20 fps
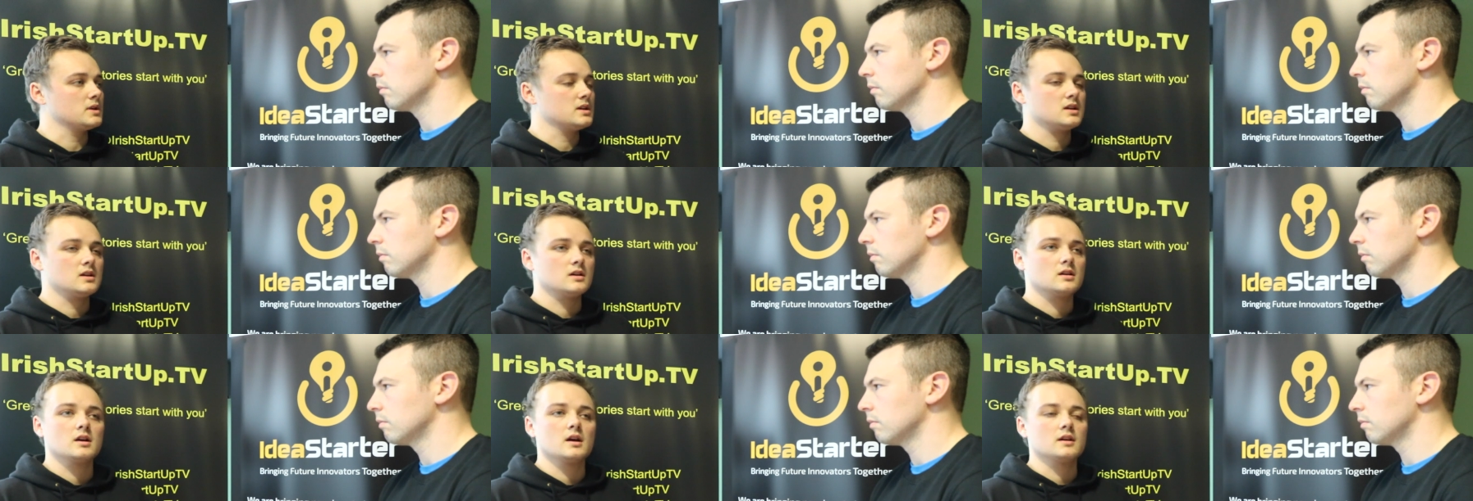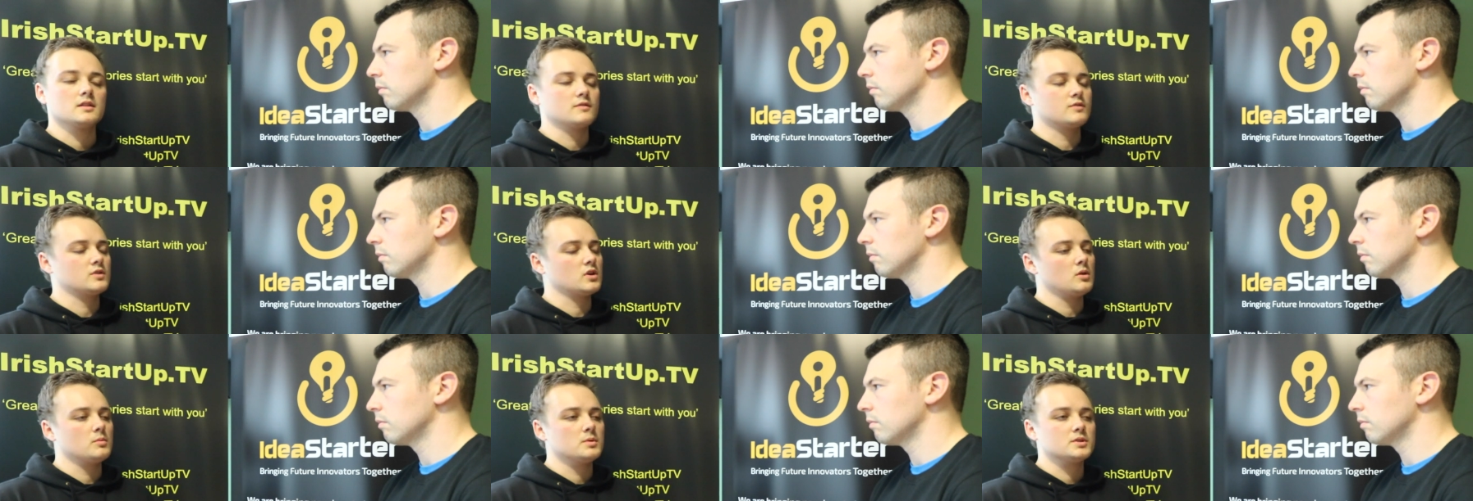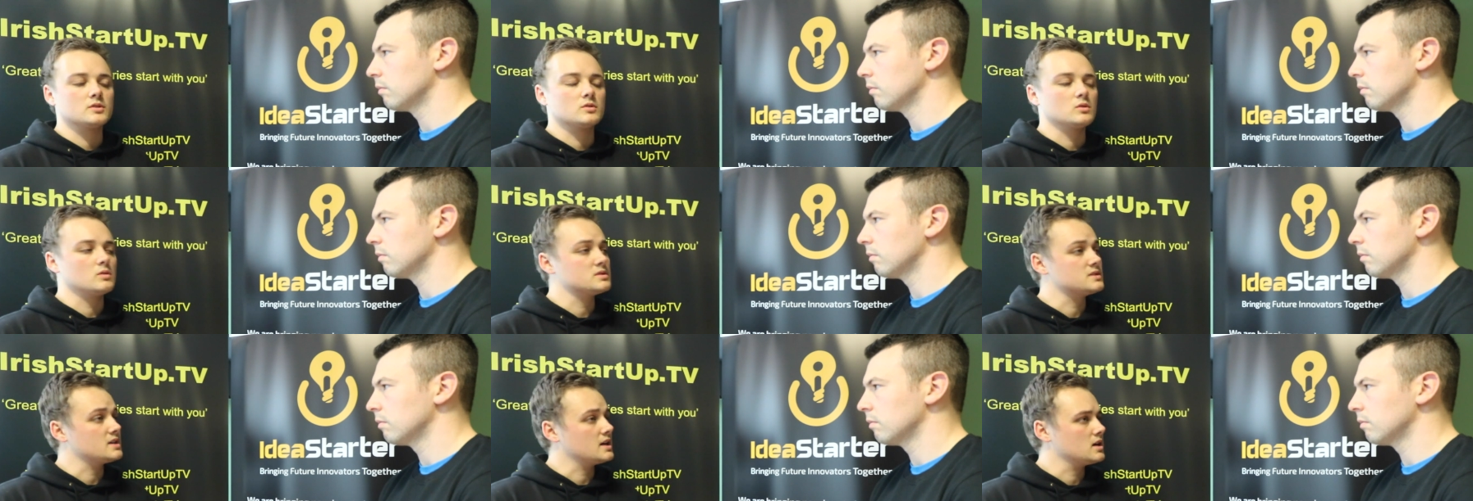Speaker 1: been here, they've come on
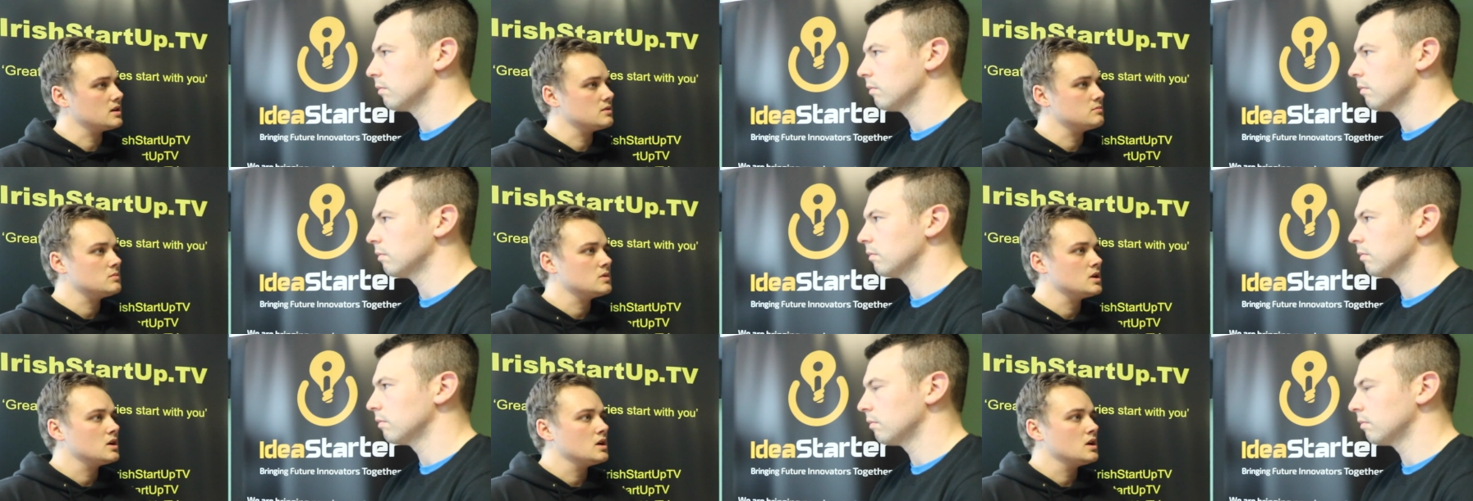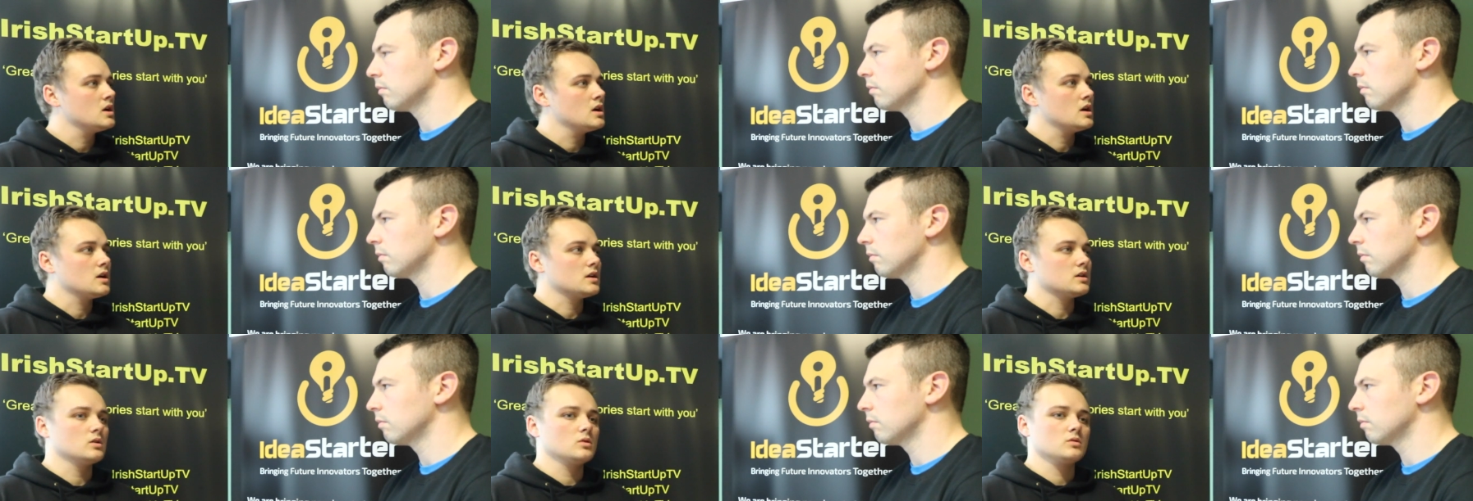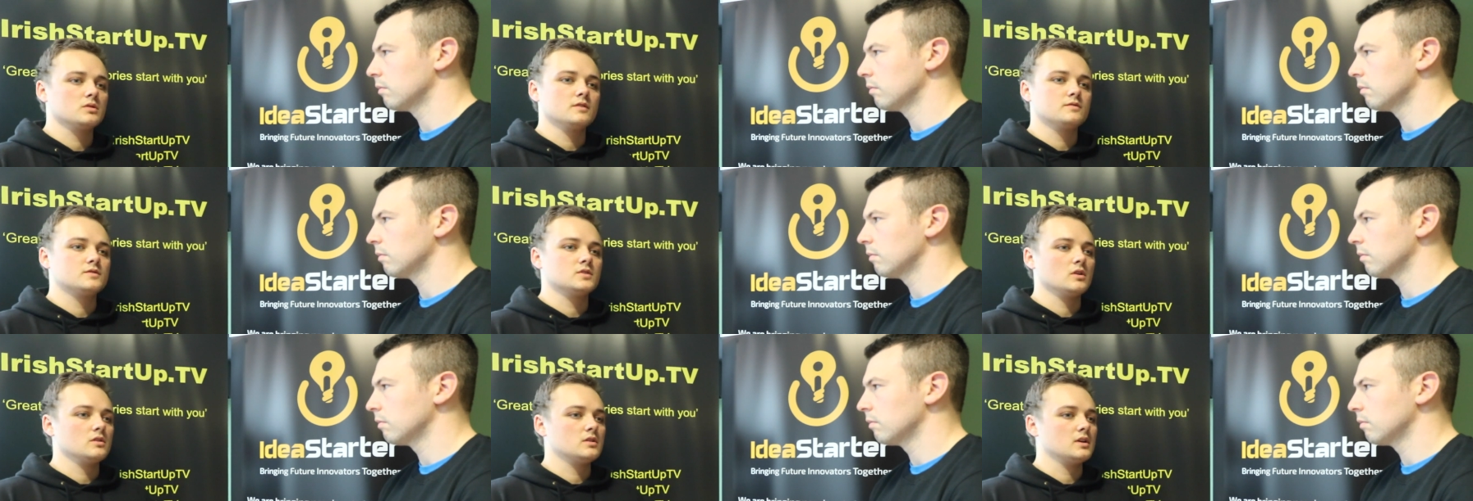their own time. You know,
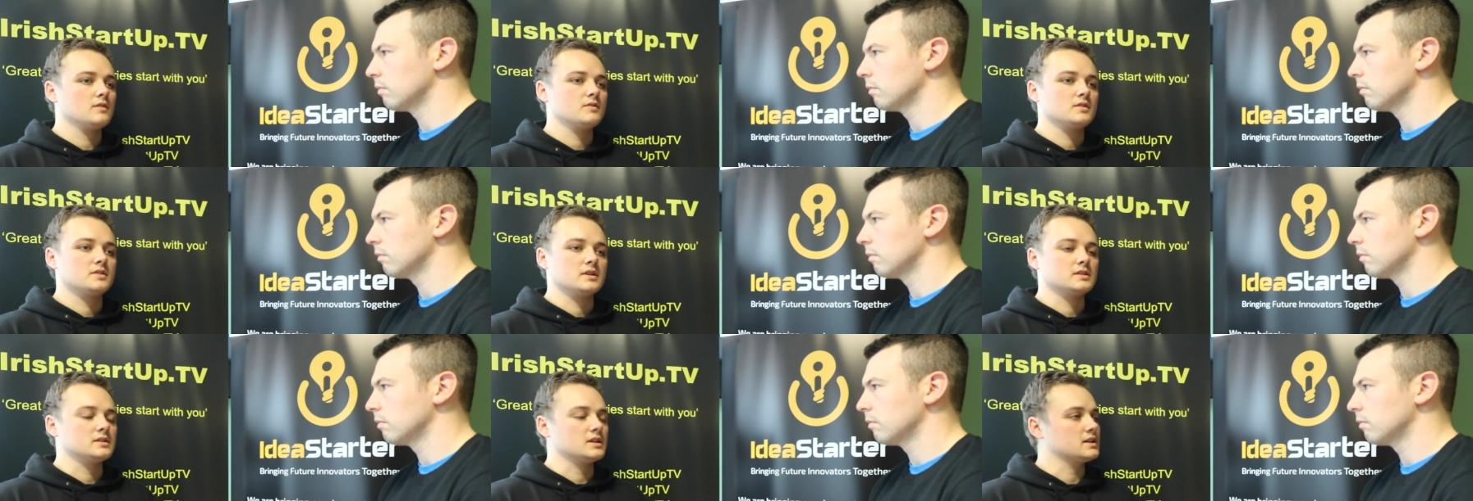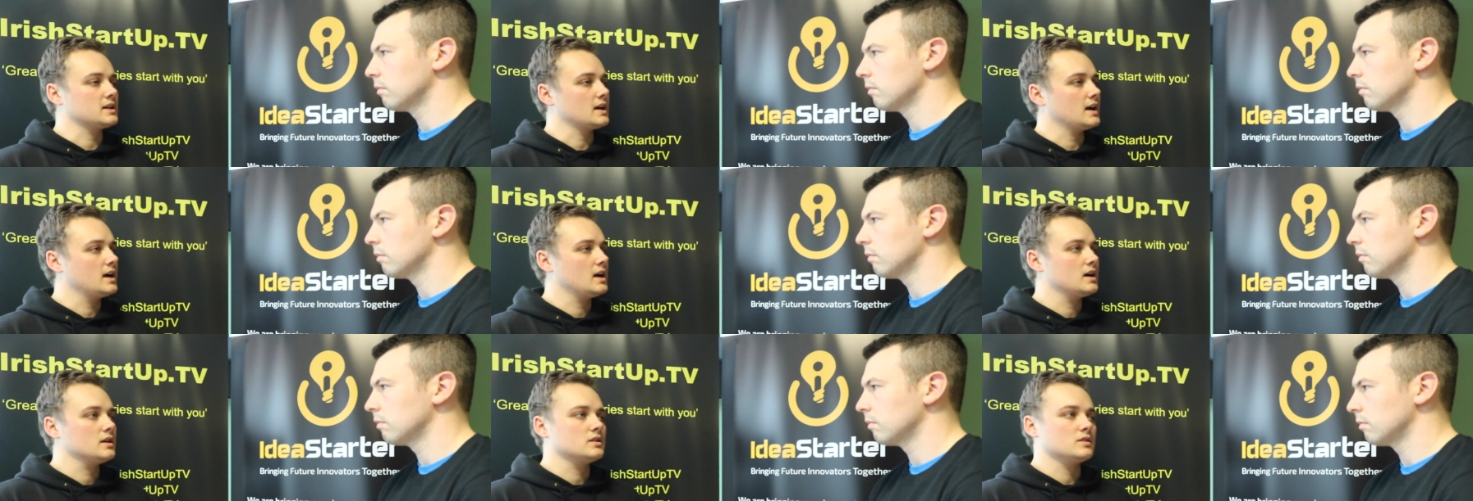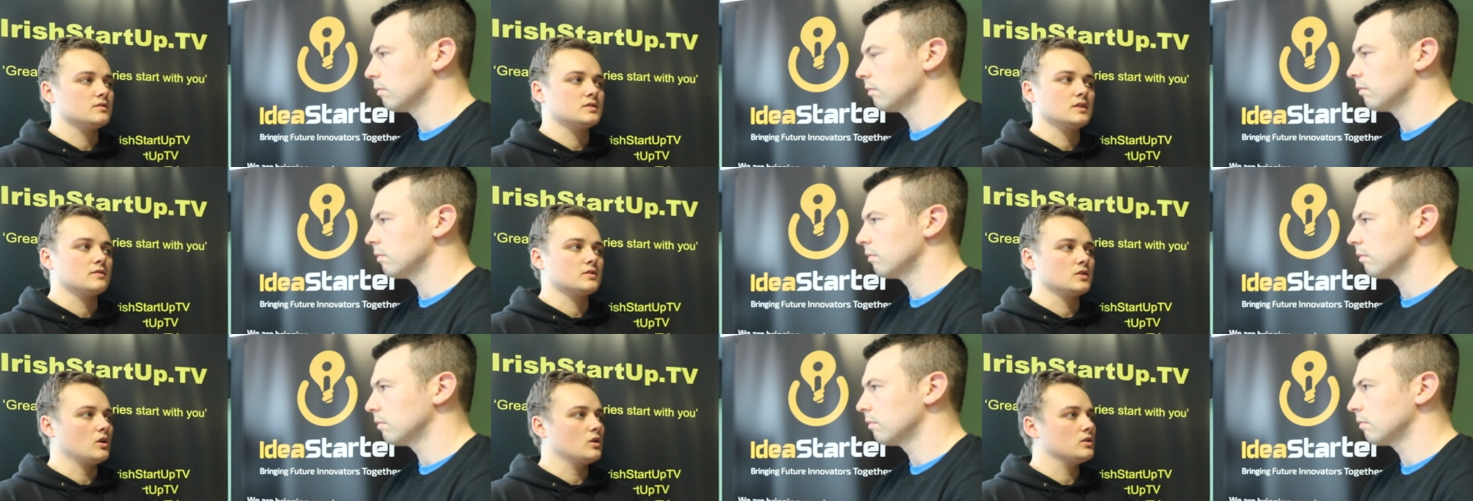they've done everything they can.
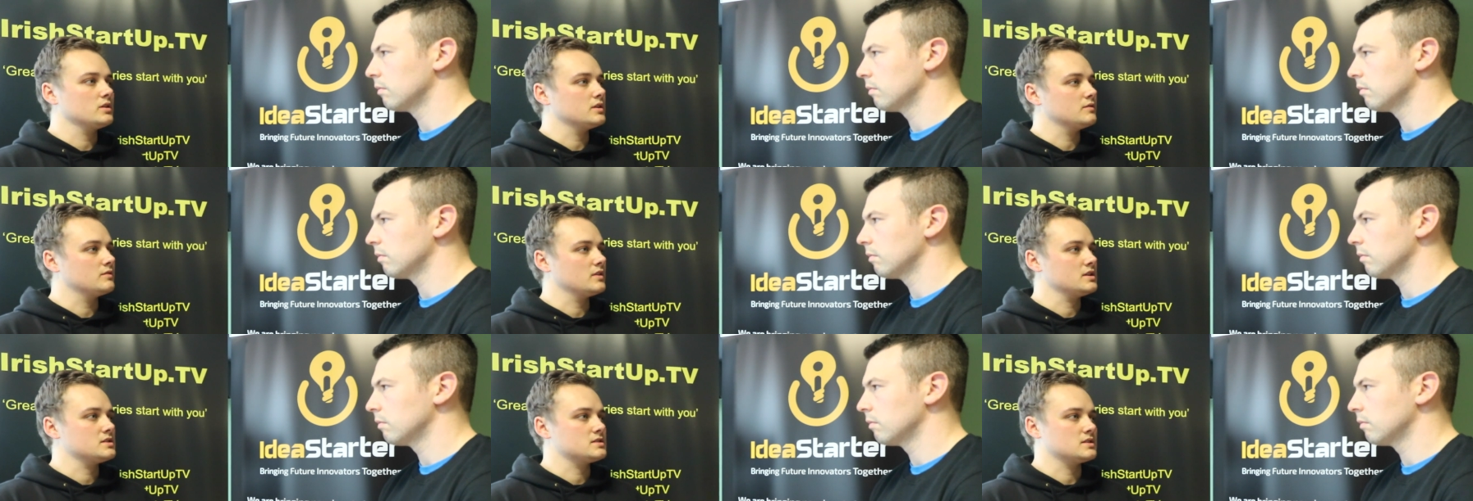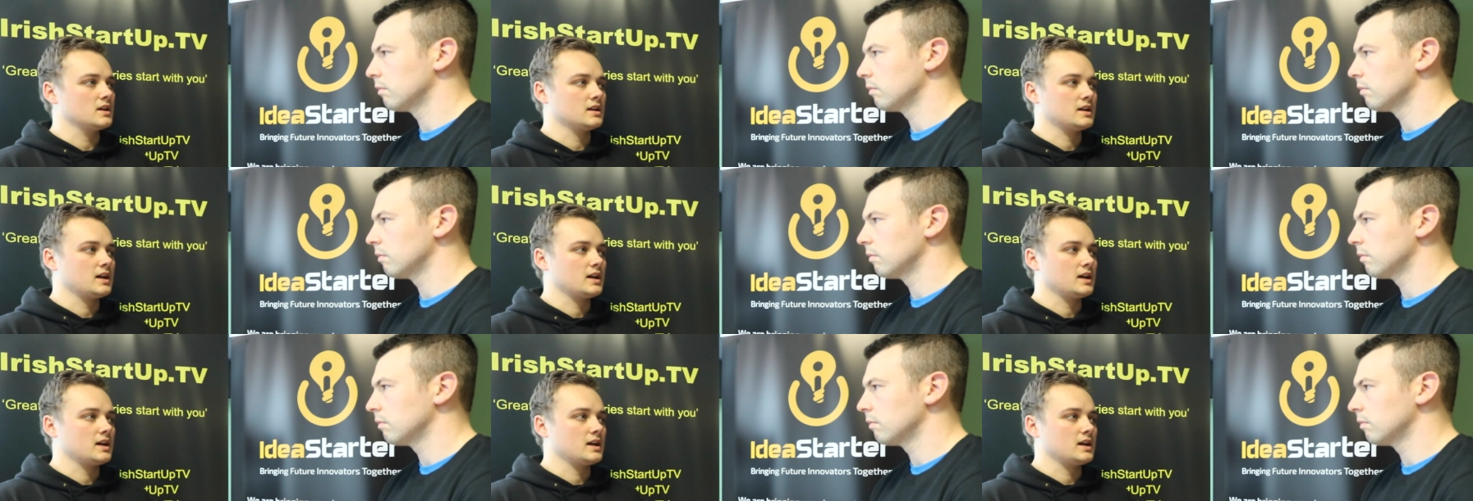They've given all the advice they